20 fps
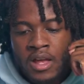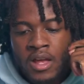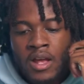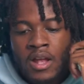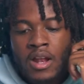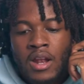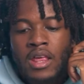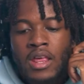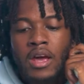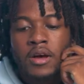
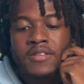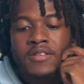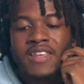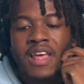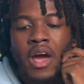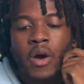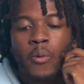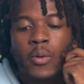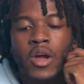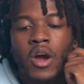Leo
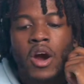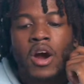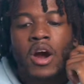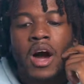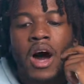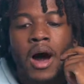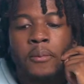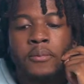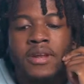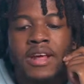said, we are
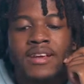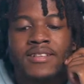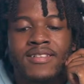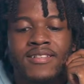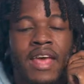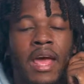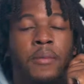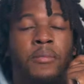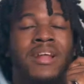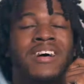up. Next
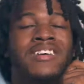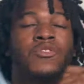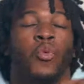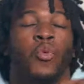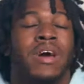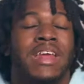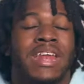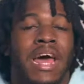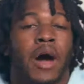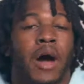tape, let's
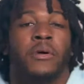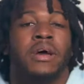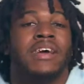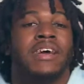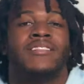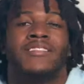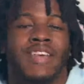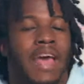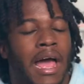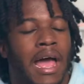win out.
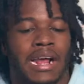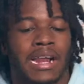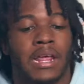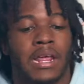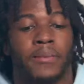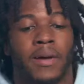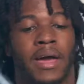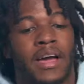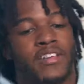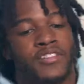Exactly,
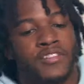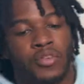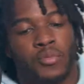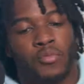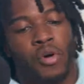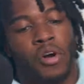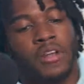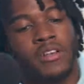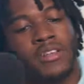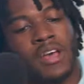man. 2
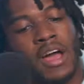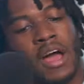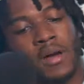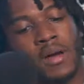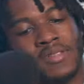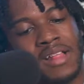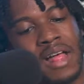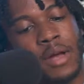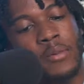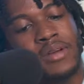more dubs.
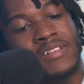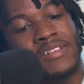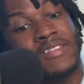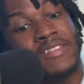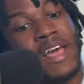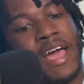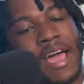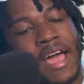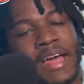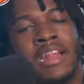Like we
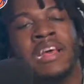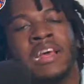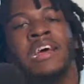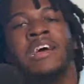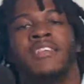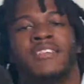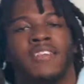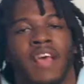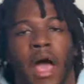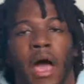said,
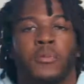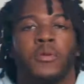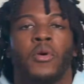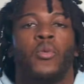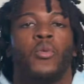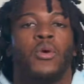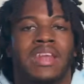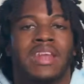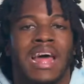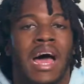time to
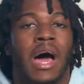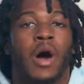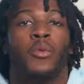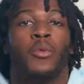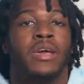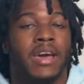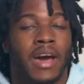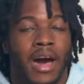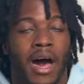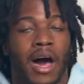win out.
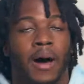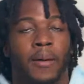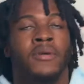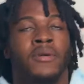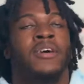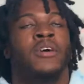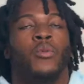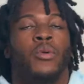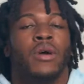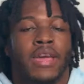We up.
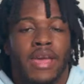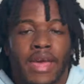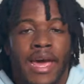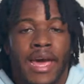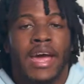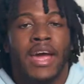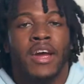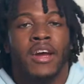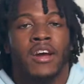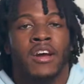We
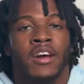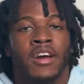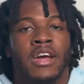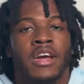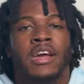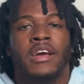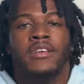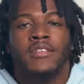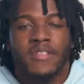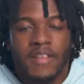here.
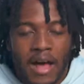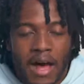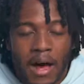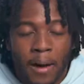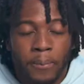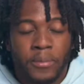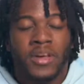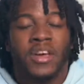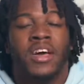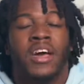It's
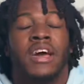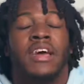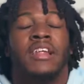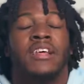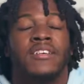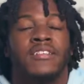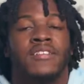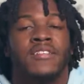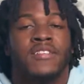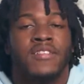up and
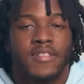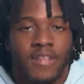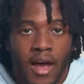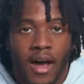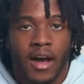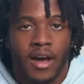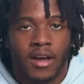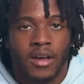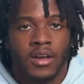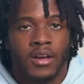it's
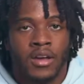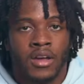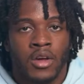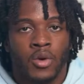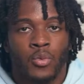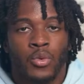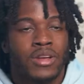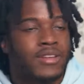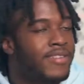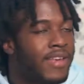stuck.
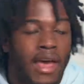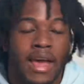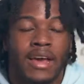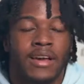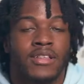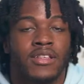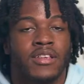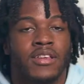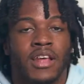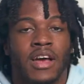We taking
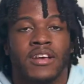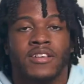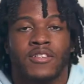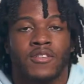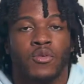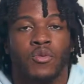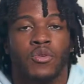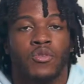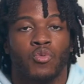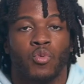the next
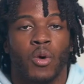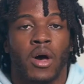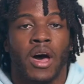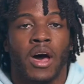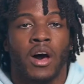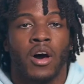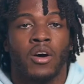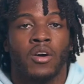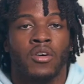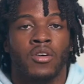2 as
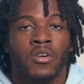well.